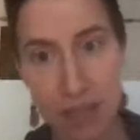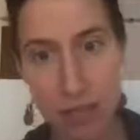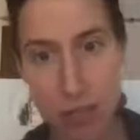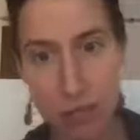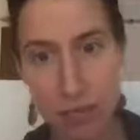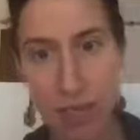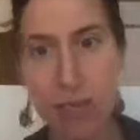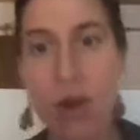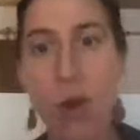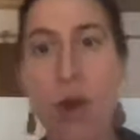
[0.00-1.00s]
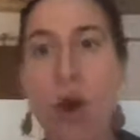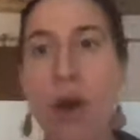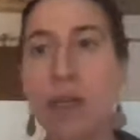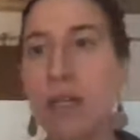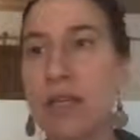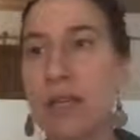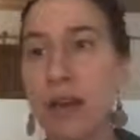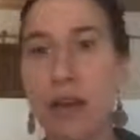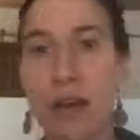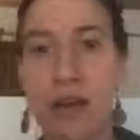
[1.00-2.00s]
Anna is offering
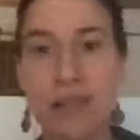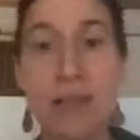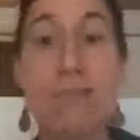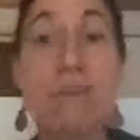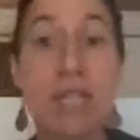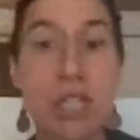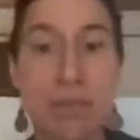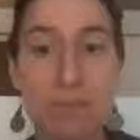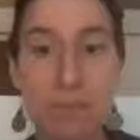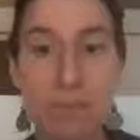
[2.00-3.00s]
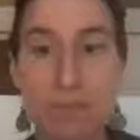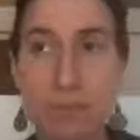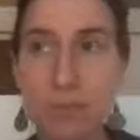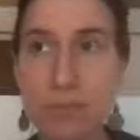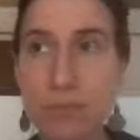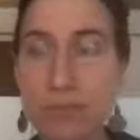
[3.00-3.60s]
on submission.